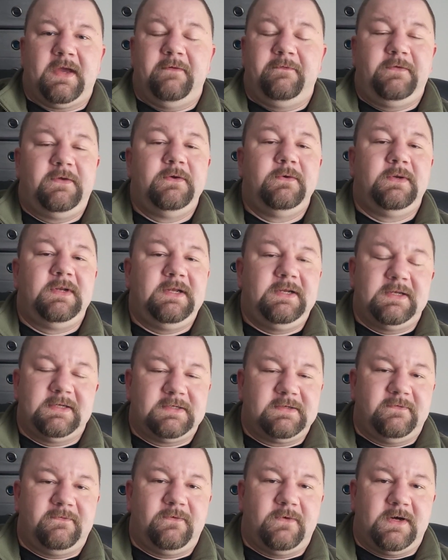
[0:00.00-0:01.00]
a few
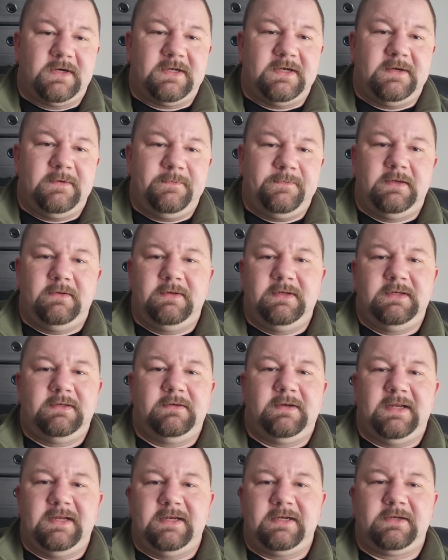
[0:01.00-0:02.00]
liters of water, you need
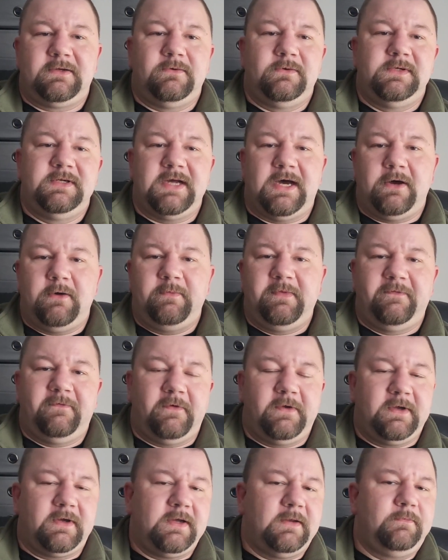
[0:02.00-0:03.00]
to let it cool down
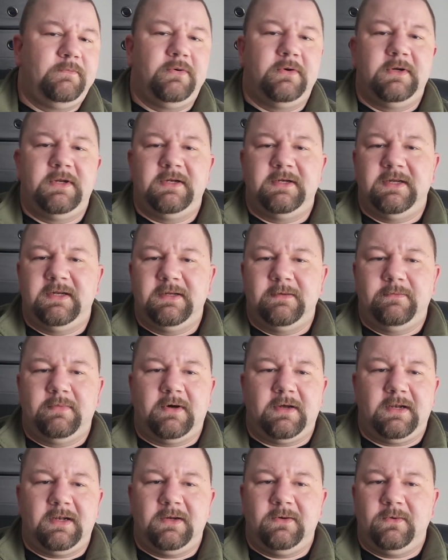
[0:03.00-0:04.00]
before you can put it in a
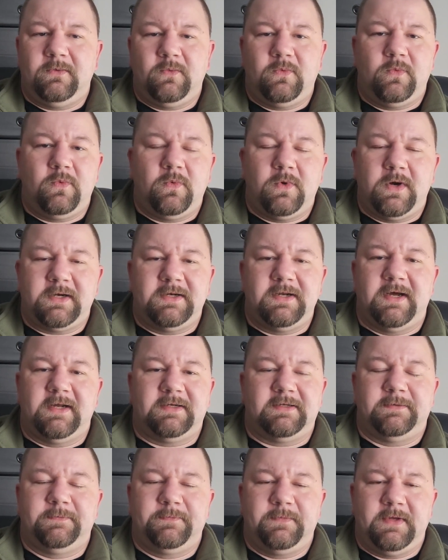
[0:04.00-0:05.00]
bottle or
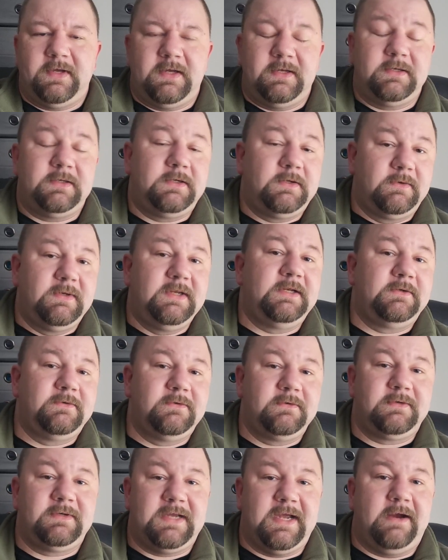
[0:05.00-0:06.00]
whatnot. And you need
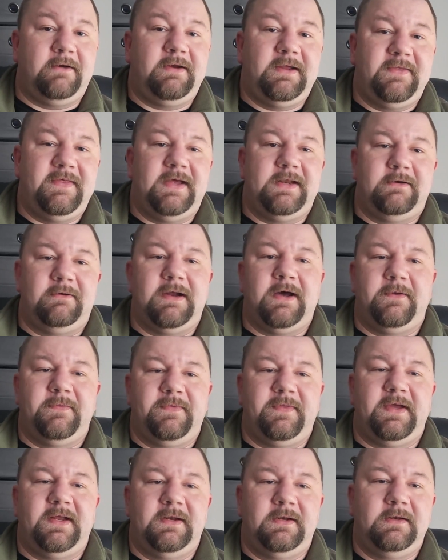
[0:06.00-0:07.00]
to carry that around
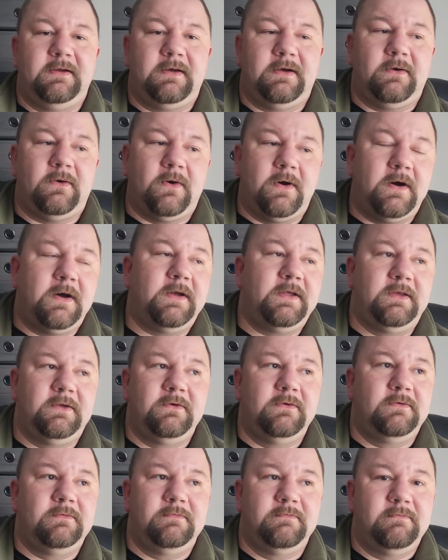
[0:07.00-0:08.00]
then, or
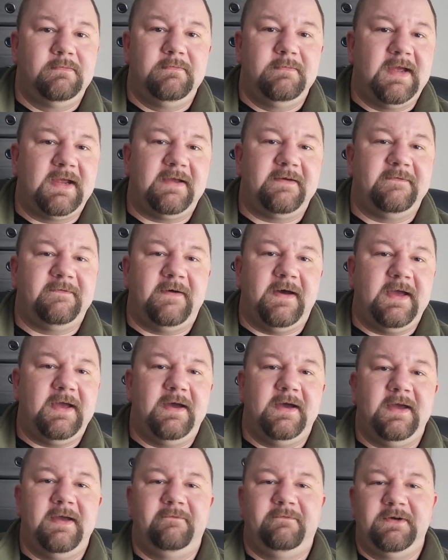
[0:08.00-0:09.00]
you make a
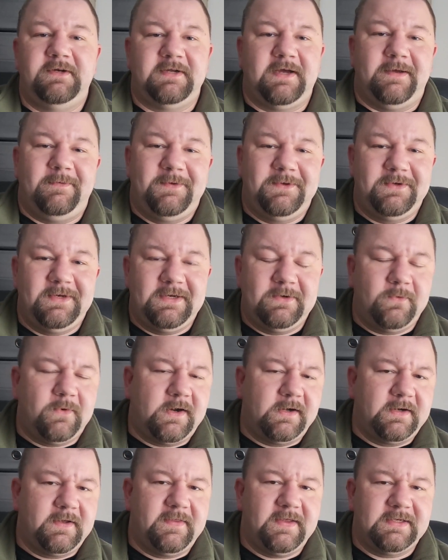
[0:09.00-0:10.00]
fire every time you need
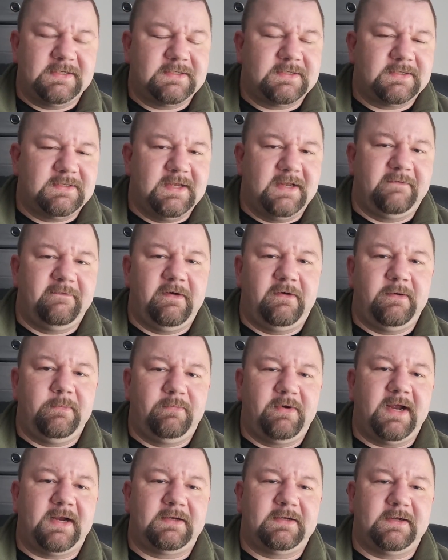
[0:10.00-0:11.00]
water. That's not very
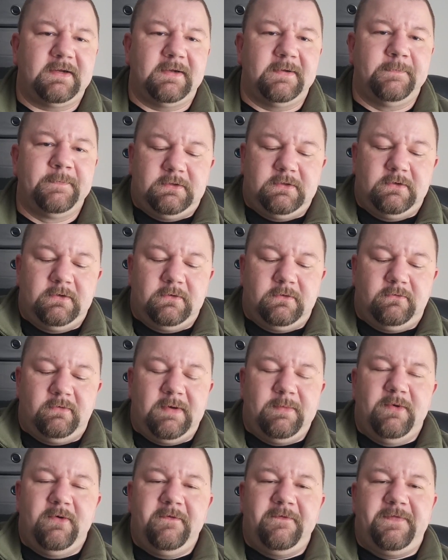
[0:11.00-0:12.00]
practical. To
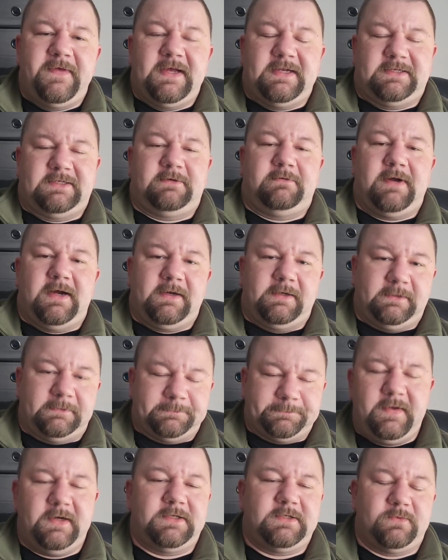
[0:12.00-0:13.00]
remove that struggle,
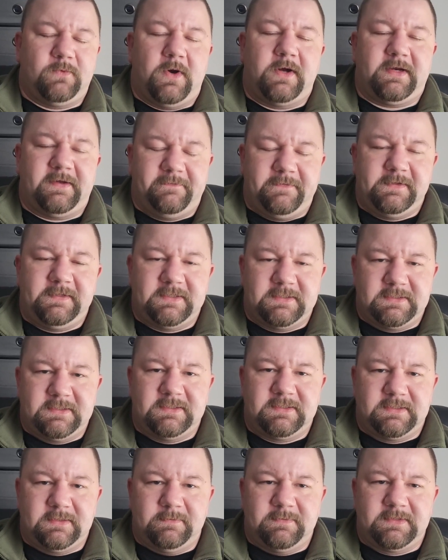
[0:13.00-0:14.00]
there's water filter
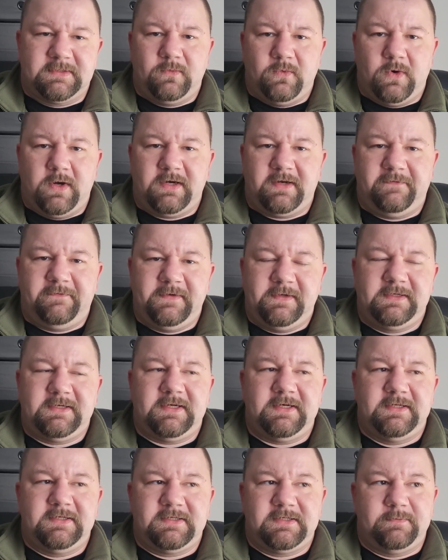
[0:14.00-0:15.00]
systems. Water
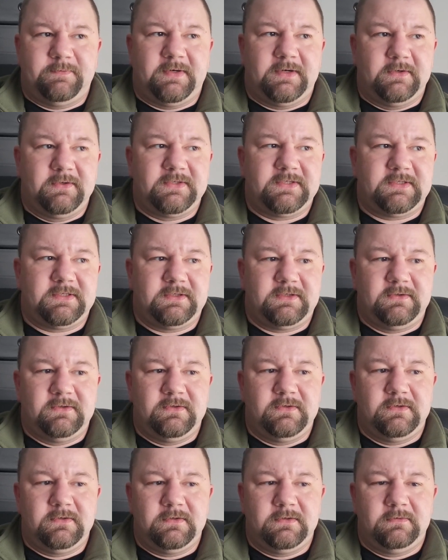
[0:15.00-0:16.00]
filter is supposed
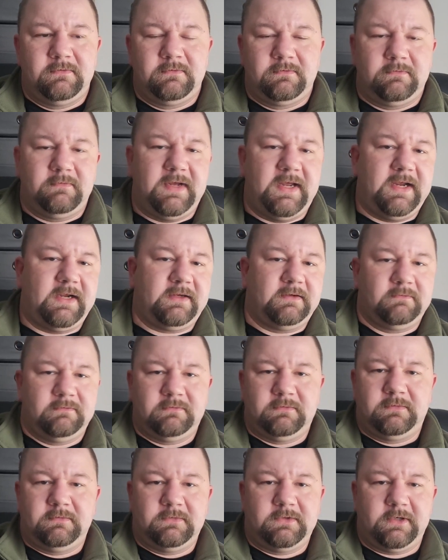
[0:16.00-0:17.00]
to make
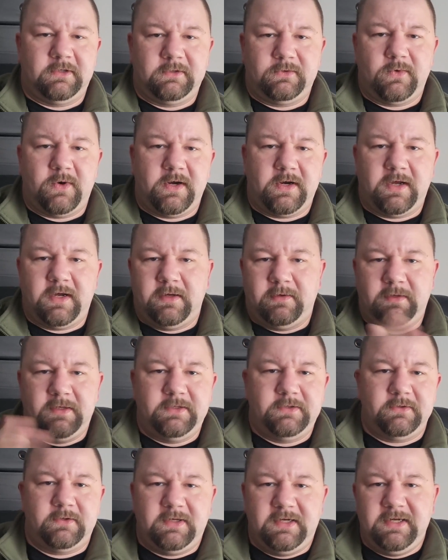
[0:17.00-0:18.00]
dirt water
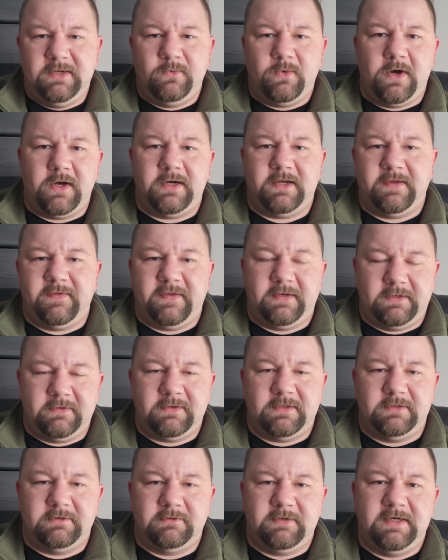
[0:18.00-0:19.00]
into clean water that you
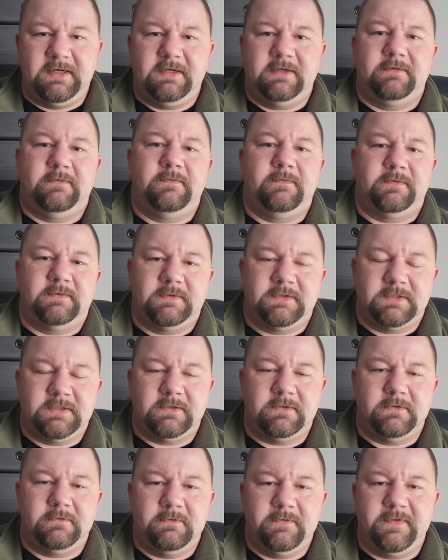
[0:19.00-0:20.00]
can drink.
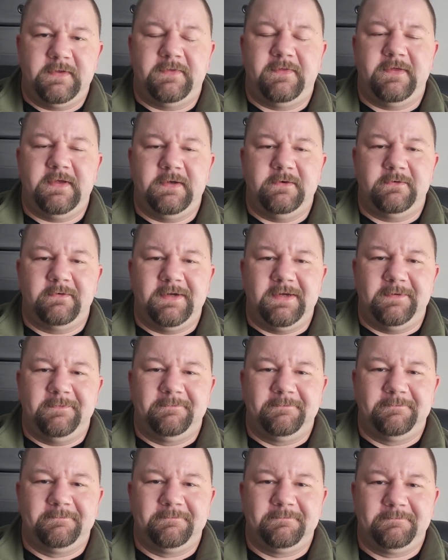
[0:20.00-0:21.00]
So the theory.
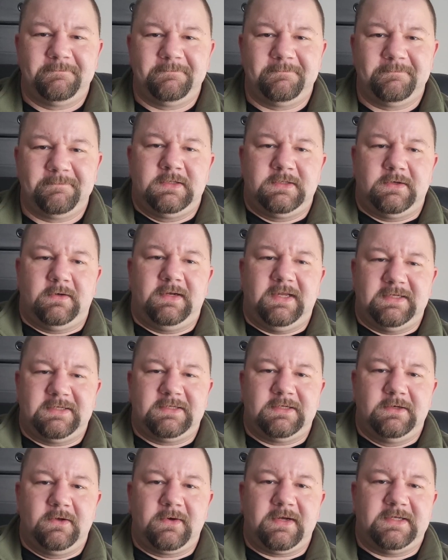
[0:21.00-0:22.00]
So
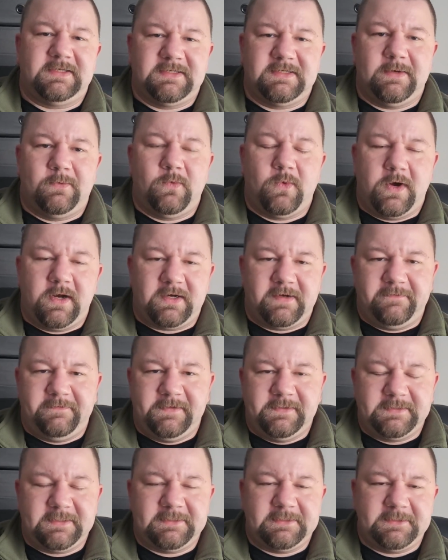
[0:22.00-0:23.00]
let's look at some water
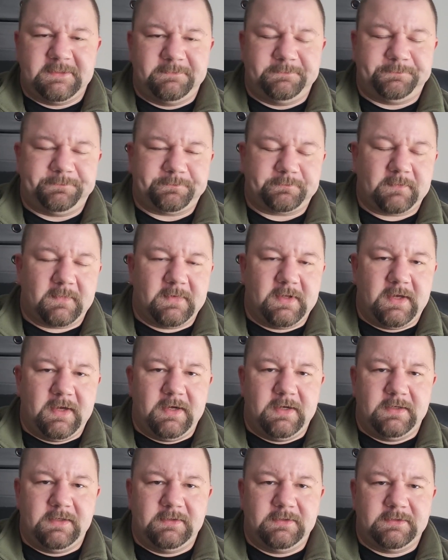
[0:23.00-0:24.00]
filters
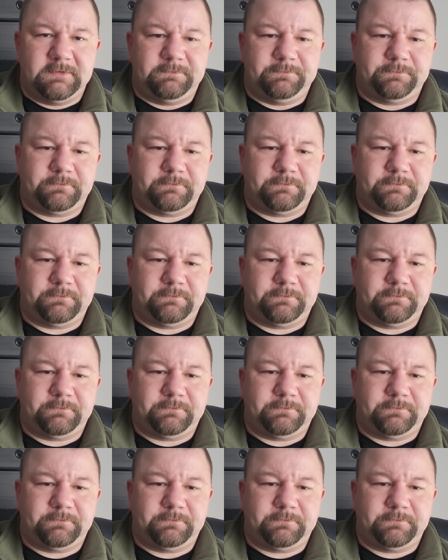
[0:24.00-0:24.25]
and